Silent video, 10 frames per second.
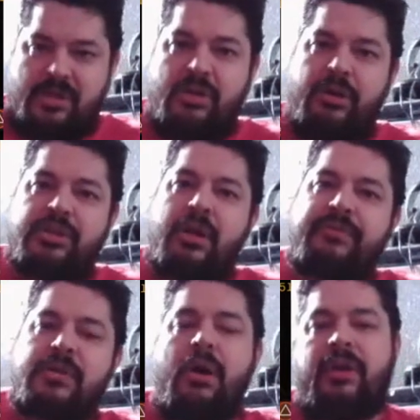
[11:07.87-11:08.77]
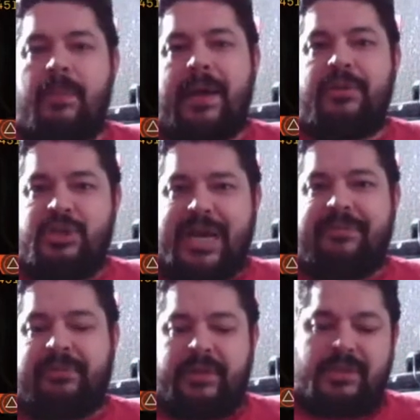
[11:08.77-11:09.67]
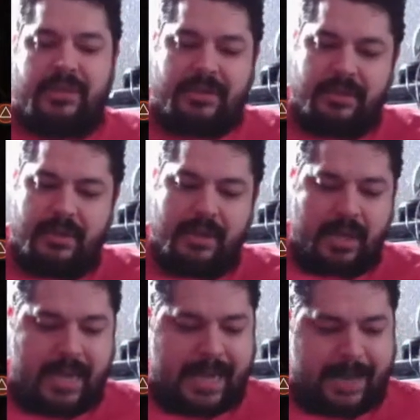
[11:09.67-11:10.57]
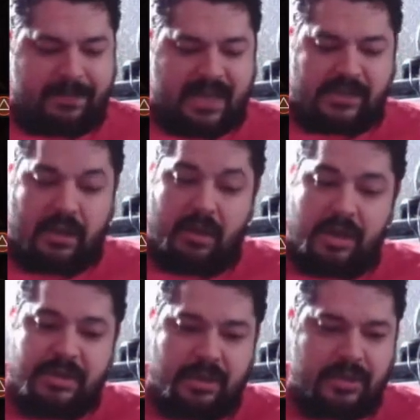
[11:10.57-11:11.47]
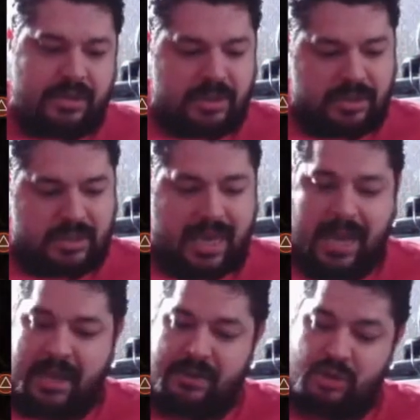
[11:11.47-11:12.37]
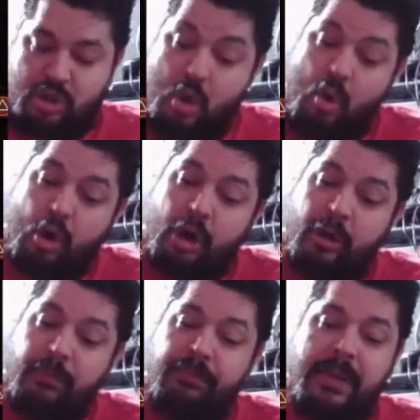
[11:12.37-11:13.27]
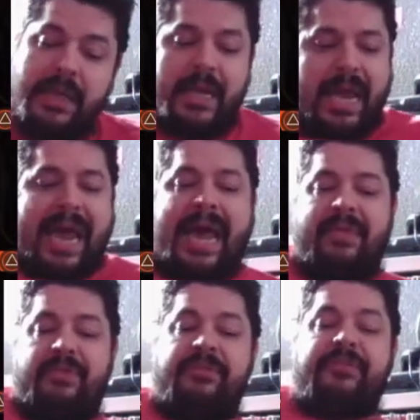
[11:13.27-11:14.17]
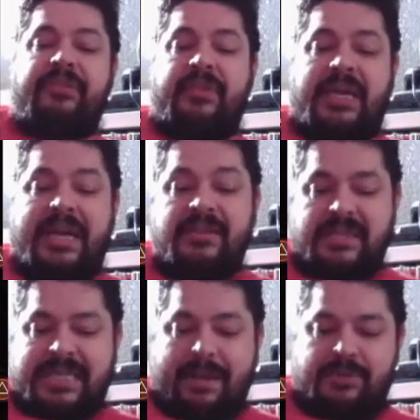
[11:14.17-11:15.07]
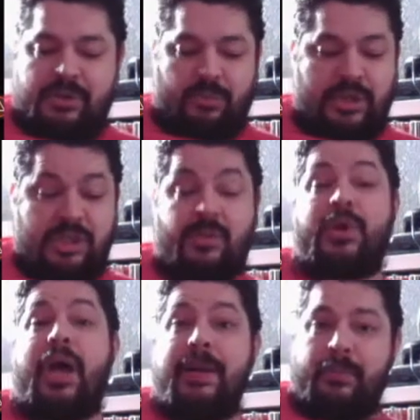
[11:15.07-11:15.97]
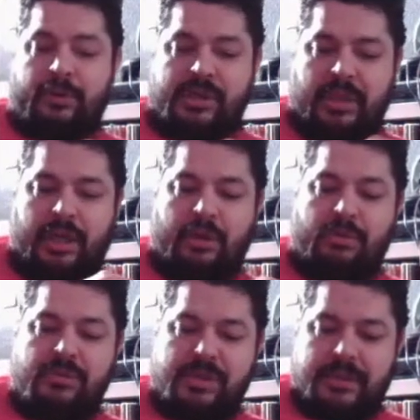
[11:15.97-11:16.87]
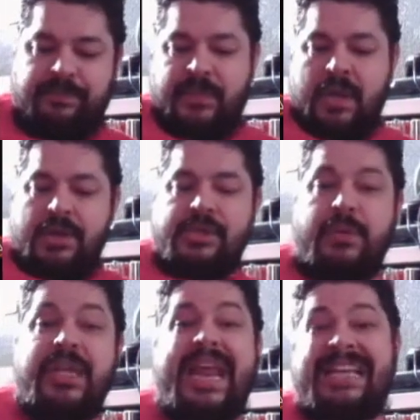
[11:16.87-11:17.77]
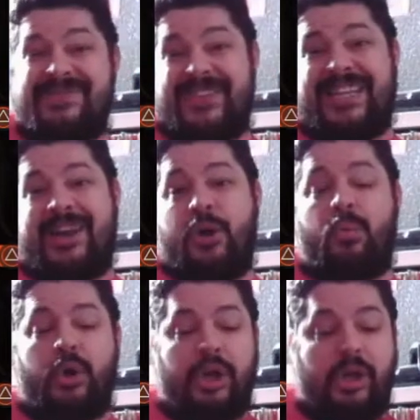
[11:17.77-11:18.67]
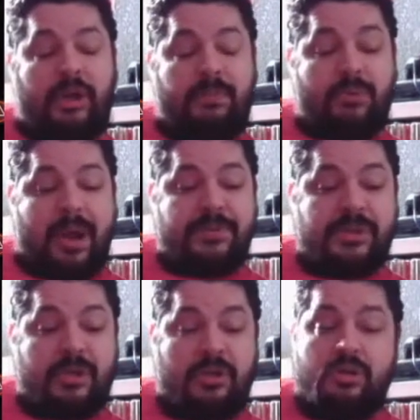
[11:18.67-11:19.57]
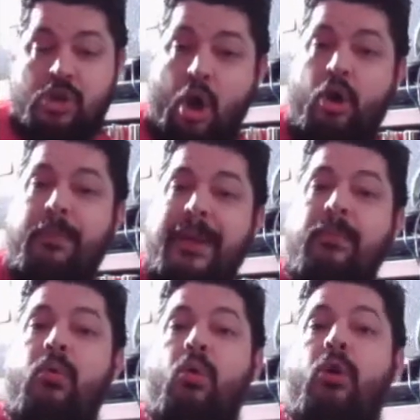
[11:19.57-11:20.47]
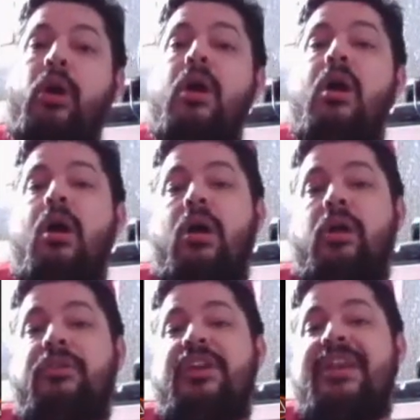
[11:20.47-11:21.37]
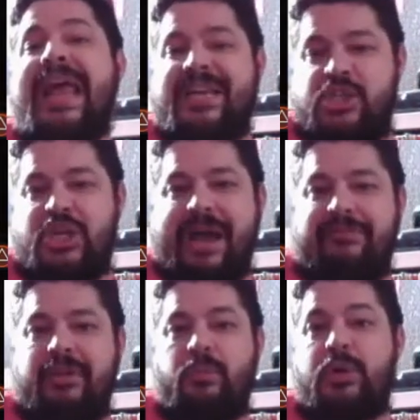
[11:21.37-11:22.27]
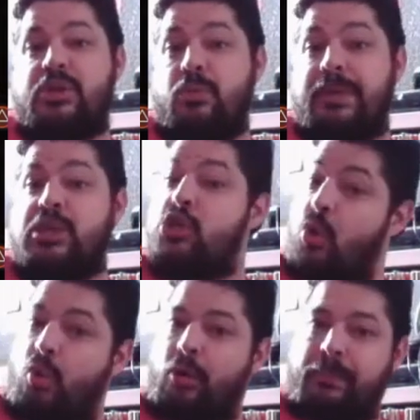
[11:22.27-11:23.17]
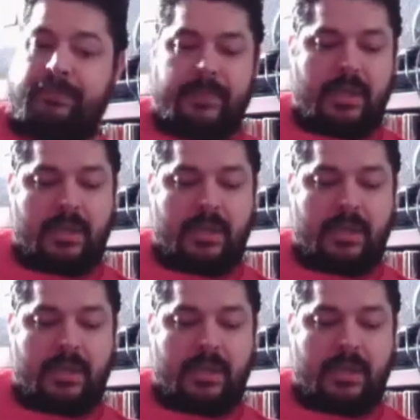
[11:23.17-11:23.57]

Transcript: starts off talking about the Javelins. That's Colossus and Storm and the Interceptor, which is the one I personally use. So in the next video, we're going to perhaps talk a bit more on the next Javelin, which will be Storm.